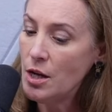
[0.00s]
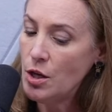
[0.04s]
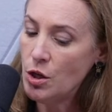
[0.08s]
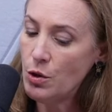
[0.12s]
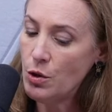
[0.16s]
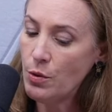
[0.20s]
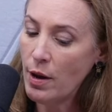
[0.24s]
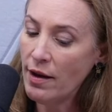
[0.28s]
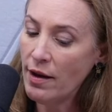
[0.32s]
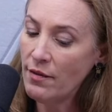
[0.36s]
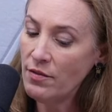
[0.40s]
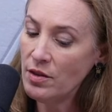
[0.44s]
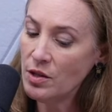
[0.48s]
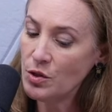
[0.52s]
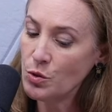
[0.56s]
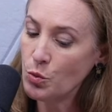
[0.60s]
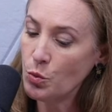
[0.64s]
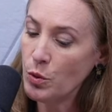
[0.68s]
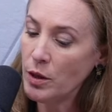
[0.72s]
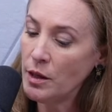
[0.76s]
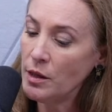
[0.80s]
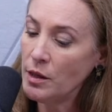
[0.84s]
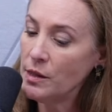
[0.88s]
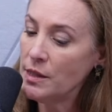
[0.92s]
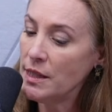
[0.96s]
you have this
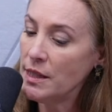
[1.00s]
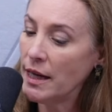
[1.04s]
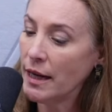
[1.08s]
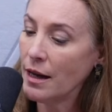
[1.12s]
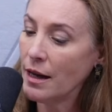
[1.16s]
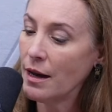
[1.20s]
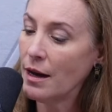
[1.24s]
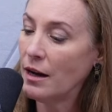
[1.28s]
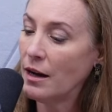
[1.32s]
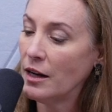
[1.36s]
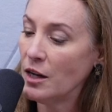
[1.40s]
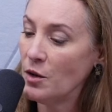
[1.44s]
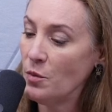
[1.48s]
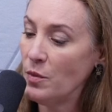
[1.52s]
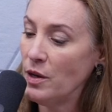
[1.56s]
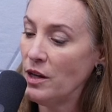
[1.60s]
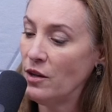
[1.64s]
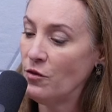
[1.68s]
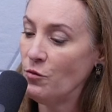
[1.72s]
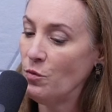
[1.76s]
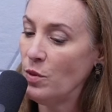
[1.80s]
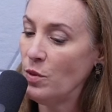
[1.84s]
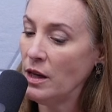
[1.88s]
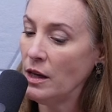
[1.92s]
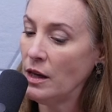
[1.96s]
weird dichotomy
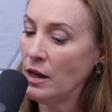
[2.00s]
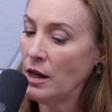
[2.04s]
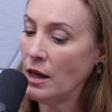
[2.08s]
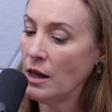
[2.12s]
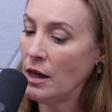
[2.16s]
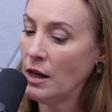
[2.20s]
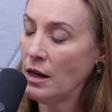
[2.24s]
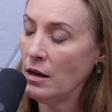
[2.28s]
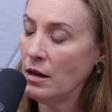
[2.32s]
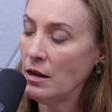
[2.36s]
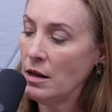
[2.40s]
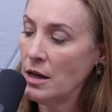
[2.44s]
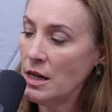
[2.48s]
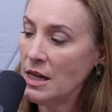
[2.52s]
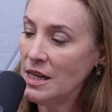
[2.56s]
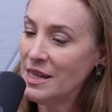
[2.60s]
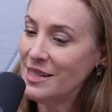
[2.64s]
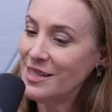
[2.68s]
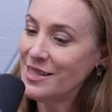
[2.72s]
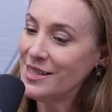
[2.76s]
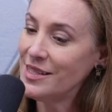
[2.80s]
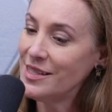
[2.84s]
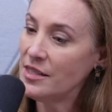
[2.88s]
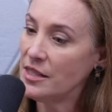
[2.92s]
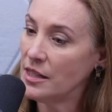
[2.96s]
of being
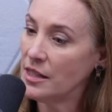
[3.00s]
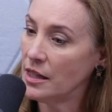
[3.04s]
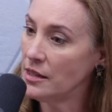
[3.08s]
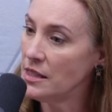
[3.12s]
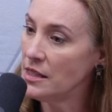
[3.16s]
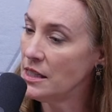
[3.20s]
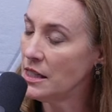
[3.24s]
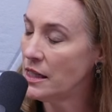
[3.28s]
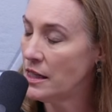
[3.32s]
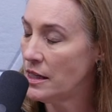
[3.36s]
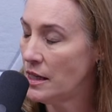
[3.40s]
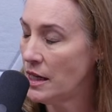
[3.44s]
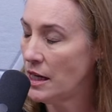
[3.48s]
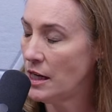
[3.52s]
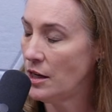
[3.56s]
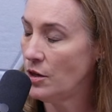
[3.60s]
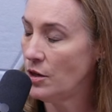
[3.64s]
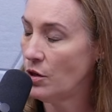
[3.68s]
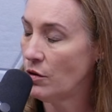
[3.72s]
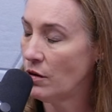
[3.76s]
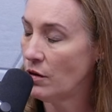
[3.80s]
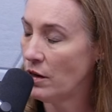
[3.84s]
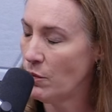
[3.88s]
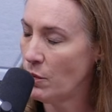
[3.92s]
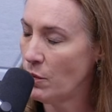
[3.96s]
stunted in
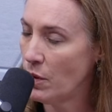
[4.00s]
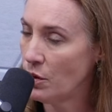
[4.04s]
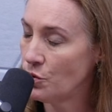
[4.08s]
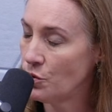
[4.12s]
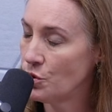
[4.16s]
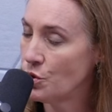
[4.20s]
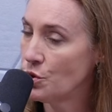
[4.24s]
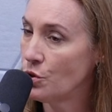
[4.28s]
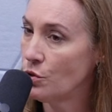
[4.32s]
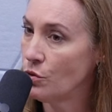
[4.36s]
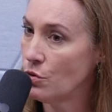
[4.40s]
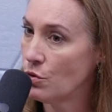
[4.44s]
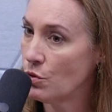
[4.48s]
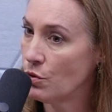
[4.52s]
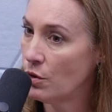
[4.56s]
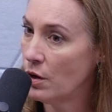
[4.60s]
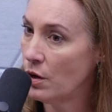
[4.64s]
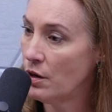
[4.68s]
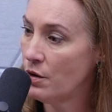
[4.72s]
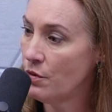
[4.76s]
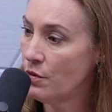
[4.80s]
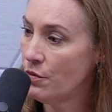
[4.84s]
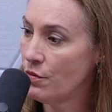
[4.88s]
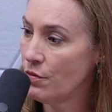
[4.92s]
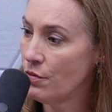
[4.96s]
your emotional
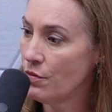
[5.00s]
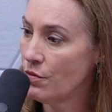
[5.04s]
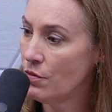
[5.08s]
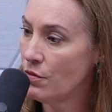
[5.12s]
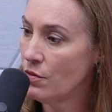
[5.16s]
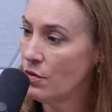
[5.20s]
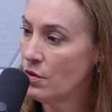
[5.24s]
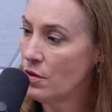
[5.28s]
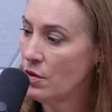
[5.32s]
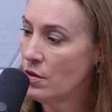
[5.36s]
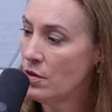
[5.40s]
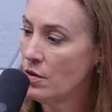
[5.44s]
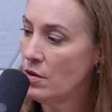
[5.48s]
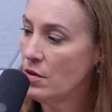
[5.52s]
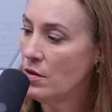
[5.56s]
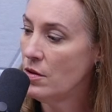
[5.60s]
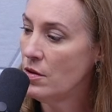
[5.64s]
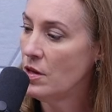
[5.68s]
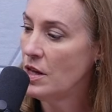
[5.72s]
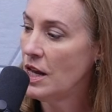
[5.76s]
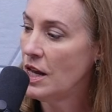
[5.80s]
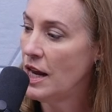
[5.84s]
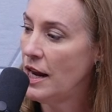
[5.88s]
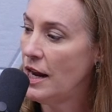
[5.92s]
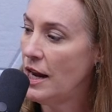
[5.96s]
growth.
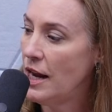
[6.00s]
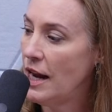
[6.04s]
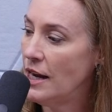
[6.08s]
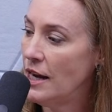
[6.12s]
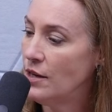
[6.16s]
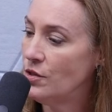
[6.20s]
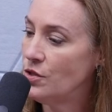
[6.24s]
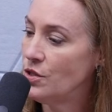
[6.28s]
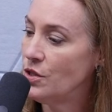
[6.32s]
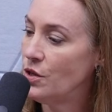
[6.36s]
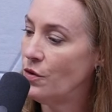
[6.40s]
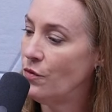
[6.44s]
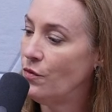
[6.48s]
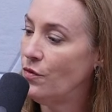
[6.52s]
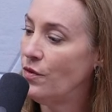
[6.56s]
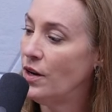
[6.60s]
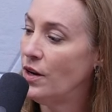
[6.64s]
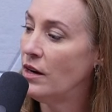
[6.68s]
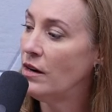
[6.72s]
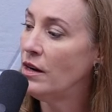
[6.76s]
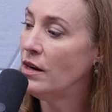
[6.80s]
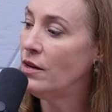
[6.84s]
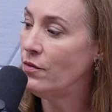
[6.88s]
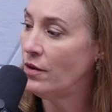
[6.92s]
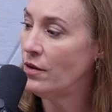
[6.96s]
And so,
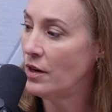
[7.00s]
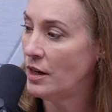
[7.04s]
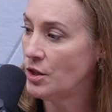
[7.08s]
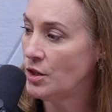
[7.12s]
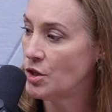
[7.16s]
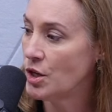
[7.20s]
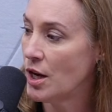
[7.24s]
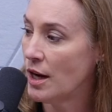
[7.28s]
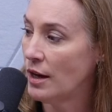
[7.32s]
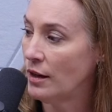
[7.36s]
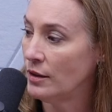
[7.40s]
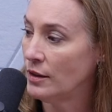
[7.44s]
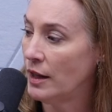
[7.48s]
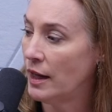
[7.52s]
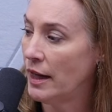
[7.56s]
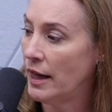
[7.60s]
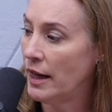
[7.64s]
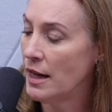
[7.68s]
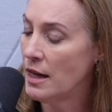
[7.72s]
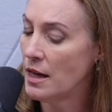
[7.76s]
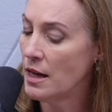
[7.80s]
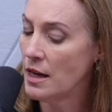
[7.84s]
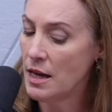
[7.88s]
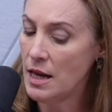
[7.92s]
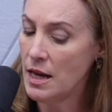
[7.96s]
very, very
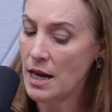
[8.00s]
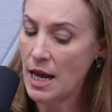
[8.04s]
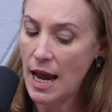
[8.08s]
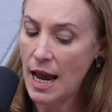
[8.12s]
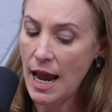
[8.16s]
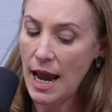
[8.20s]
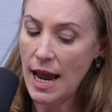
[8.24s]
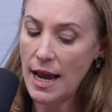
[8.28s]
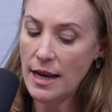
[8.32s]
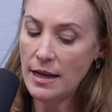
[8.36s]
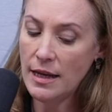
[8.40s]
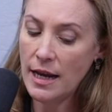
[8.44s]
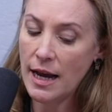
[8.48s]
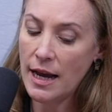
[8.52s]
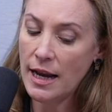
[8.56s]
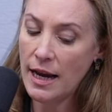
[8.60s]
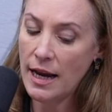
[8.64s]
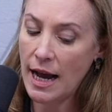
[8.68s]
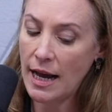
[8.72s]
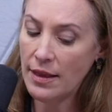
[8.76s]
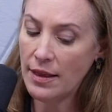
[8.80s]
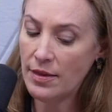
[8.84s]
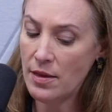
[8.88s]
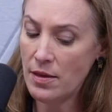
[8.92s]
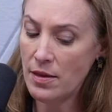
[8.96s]
childlike. And yet,
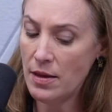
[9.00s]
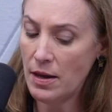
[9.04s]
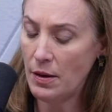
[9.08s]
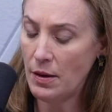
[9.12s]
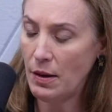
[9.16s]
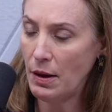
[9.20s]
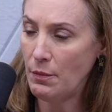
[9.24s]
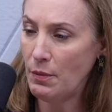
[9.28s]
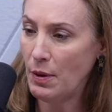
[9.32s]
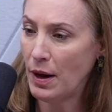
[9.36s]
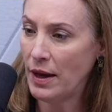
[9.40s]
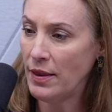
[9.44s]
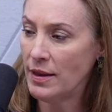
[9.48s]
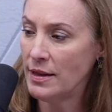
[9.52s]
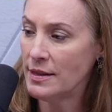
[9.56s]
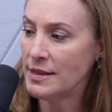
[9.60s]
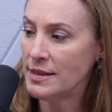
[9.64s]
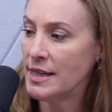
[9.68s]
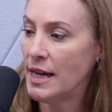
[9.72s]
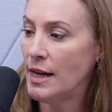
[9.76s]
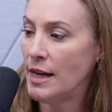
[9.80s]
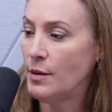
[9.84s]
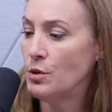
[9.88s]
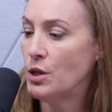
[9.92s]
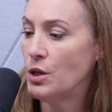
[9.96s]
at, by the
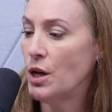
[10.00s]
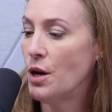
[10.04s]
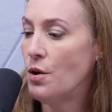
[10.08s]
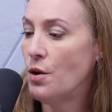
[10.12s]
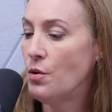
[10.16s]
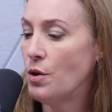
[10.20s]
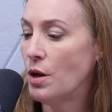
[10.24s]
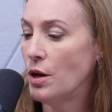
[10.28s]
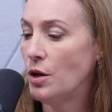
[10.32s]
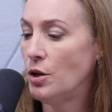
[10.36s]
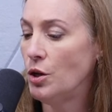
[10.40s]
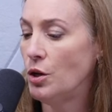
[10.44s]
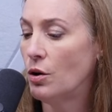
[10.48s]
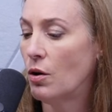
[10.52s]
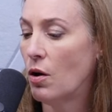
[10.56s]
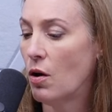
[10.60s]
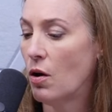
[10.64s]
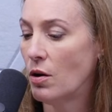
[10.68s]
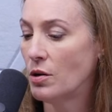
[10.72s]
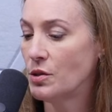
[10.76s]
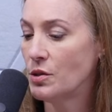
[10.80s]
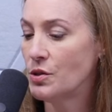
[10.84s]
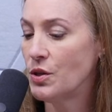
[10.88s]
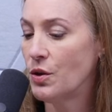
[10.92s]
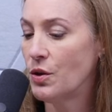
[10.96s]
same token, you're
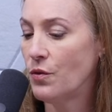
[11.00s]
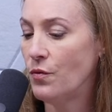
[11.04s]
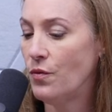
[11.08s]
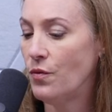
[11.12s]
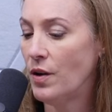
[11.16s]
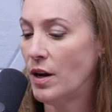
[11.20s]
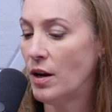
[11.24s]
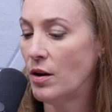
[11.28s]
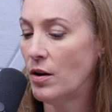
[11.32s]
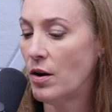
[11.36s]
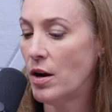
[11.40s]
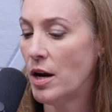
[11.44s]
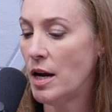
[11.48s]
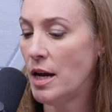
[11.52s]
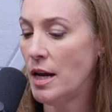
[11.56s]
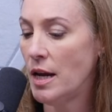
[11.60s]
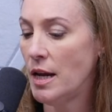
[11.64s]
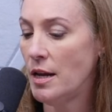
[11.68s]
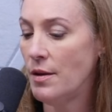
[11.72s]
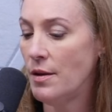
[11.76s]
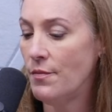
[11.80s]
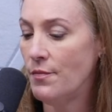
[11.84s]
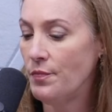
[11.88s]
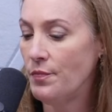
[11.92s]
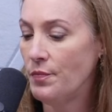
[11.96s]
also
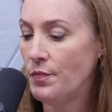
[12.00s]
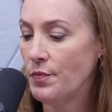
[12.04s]
very